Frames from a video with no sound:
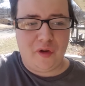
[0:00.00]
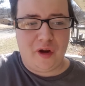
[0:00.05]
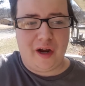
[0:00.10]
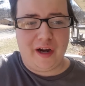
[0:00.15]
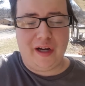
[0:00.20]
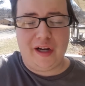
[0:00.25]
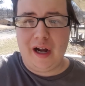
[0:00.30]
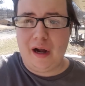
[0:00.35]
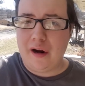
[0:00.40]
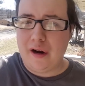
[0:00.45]

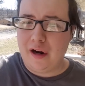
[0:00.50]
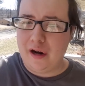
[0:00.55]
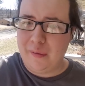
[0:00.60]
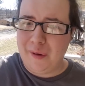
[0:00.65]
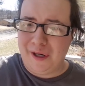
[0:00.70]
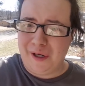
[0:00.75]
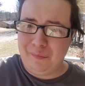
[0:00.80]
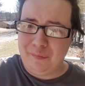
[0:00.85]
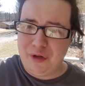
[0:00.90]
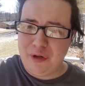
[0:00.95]
I got on
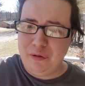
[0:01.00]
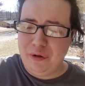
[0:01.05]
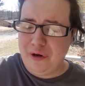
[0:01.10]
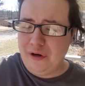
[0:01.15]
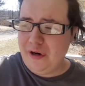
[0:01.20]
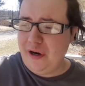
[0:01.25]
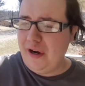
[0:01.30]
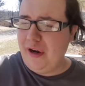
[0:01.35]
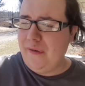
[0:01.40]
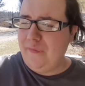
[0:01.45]
my
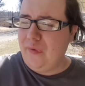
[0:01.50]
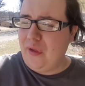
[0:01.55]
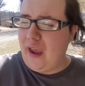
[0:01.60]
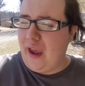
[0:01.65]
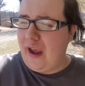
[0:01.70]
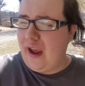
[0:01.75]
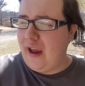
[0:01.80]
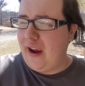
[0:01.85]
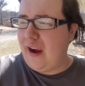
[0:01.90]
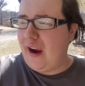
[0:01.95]
computer,
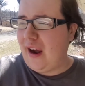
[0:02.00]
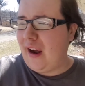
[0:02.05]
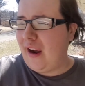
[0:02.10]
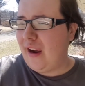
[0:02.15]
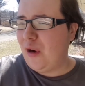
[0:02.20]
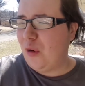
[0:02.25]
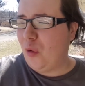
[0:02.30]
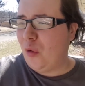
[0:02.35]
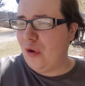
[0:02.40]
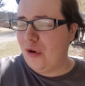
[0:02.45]
and
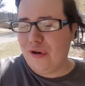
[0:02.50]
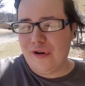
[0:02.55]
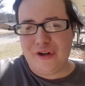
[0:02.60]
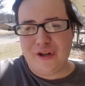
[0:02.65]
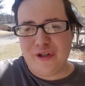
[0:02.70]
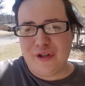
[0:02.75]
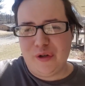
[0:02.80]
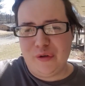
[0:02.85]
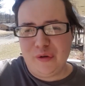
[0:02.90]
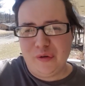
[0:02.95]
I ordered
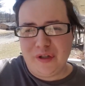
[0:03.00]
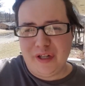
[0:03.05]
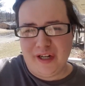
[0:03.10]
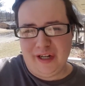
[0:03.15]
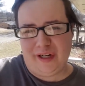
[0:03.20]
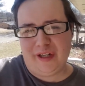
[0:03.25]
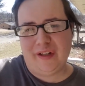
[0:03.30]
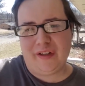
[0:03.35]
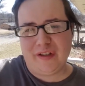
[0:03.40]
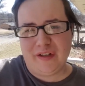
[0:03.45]
2
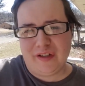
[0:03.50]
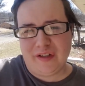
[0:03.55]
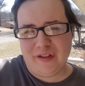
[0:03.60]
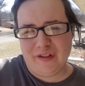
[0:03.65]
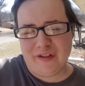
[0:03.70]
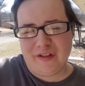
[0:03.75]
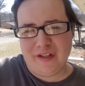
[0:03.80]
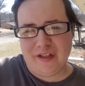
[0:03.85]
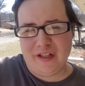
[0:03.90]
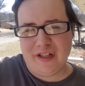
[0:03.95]
tickets to
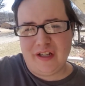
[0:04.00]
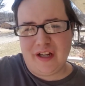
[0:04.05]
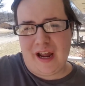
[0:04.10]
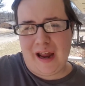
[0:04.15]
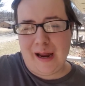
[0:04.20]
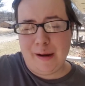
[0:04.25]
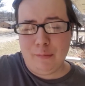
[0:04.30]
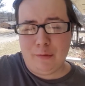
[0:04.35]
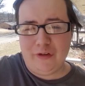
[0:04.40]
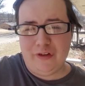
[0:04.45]
see
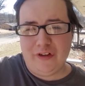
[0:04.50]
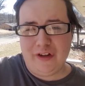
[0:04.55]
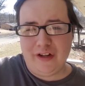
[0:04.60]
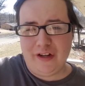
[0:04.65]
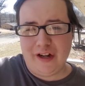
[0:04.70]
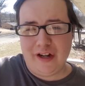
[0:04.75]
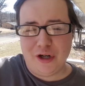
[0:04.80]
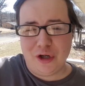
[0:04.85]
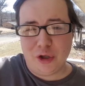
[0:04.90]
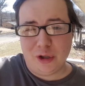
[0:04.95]
Hamilton
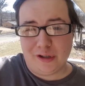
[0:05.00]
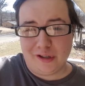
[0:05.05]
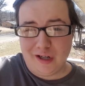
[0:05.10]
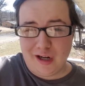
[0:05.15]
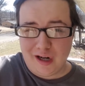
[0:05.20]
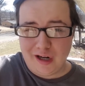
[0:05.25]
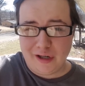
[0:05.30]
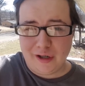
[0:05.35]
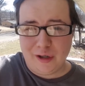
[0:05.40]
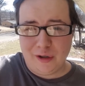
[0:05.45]
in
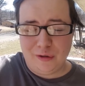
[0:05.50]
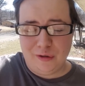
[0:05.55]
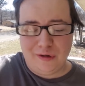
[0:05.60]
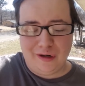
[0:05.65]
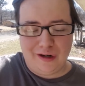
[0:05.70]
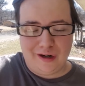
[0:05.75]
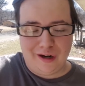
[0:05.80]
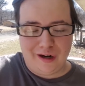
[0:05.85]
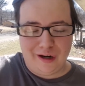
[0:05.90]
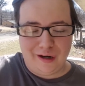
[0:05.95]
Chicago,
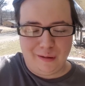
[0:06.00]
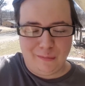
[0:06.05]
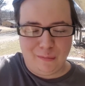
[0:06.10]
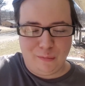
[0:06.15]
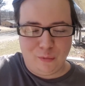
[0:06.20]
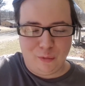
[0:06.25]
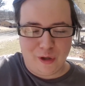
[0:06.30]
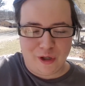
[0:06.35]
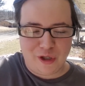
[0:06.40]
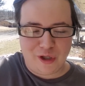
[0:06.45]

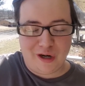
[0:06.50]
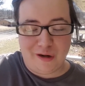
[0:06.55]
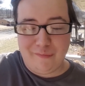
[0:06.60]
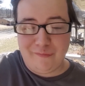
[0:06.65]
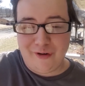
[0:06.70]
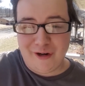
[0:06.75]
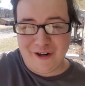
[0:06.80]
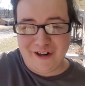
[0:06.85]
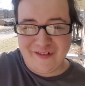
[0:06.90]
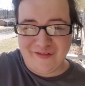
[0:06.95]
which I'm
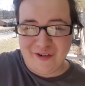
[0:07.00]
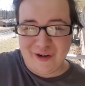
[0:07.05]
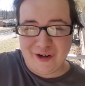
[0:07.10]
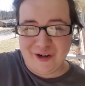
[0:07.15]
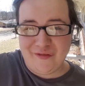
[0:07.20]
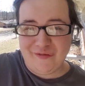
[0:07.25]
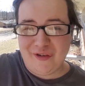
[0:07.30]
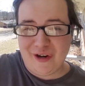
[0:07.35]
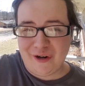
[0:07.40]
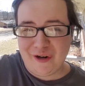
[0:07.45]
very,
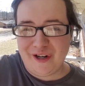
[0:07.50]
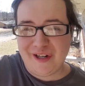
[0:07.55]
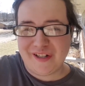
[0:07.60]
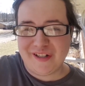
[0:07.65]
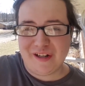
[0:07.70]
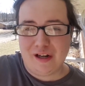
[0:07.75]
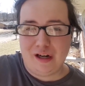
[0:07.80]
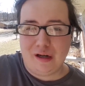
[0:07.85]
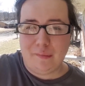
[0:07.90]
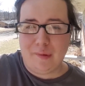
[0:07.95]
very, very
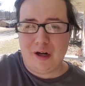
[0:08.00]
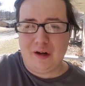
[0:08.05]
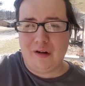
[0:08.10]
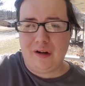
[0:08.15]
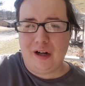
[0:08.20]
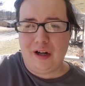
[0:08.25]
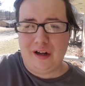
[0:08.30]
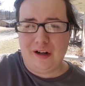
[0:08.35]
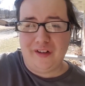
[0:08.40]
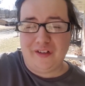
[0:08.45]
excited about.
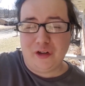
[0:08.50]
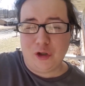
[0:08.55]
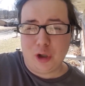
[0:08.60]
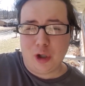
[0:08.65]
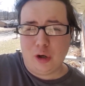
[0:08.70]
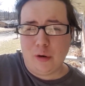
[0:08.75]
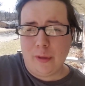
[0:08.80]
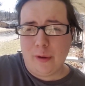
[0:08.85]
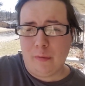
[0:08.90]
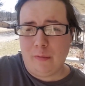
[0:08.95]
It's a
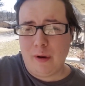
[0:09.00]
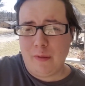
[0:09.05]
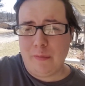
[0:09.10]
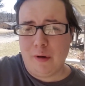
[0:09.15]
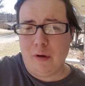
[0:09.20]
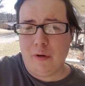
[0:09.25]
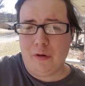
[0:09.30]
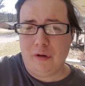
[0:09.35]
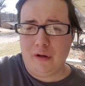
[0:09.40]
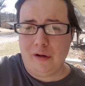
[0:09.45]
show that we
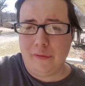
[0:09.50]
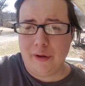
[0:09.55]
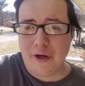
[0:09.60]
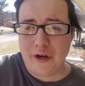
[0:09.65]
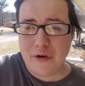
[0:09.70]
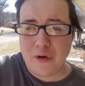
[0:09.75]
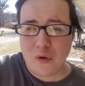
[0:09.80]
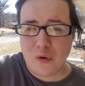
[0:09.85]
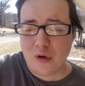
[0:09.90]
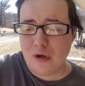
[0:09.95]
both love and
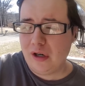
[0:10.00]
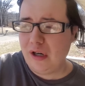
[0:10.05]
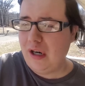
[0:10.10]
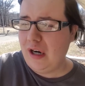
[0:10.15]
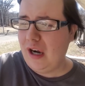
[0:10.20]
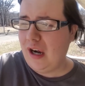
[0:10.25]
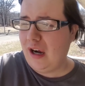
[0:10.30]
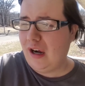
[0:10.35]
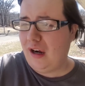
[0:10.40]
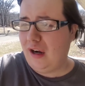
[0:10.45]
adore.
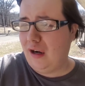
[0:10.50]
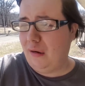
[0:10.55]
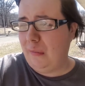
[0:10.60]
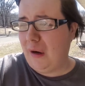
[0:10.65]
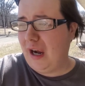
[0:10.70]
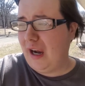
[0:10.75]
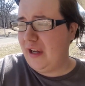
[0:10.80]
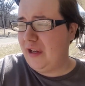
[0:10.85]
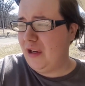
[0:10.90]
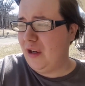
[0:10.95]

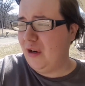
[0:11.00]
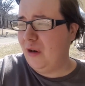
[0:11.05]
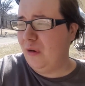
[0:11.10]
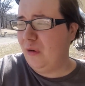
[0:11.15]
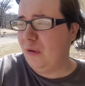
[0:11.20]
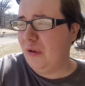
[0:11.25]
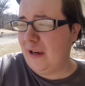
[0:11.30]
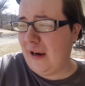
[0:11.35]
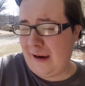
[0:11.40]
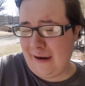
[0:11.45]
I know
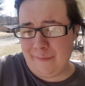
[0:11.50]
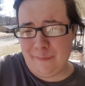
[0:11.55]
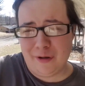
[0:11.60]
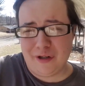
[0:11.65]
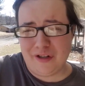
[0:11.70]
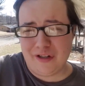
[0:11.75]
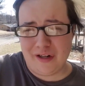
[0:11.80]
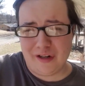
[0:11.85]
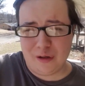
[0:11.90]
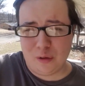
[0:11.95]

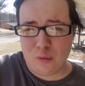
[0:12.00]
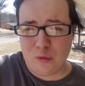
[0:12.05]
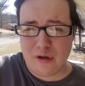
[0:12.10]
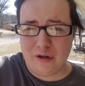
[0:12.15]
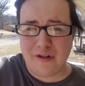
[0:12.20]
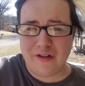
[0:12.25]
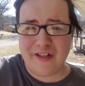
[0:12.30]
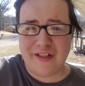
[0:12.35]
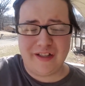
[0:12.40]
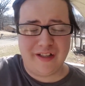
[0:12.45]
90% of the
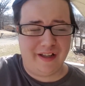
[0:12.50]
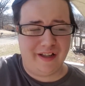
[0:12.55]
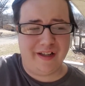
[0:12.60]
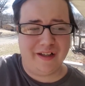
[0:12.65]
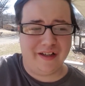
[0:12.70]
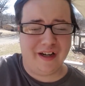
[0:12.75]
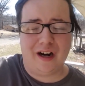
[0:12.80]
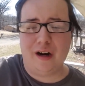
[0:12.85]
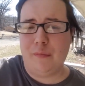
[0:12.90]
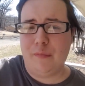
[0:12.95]
words to the
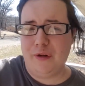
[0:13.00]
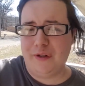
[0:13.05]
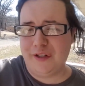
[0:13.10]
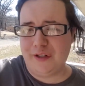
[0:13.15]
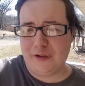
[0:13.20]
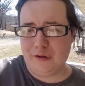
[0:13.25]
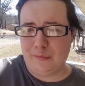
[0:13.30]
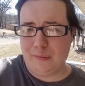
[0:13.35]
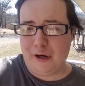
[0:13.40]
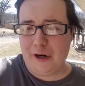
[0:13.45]
entire
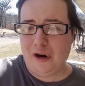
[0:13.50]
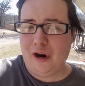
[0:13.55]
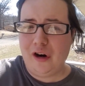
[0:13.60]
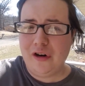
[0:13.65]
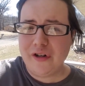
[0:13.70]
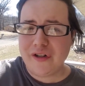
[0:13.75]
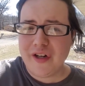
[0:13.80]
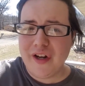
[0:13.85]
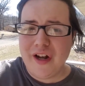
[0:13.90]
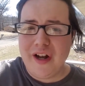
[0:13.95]
musical by
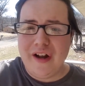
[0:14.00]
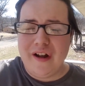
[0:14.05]
heart.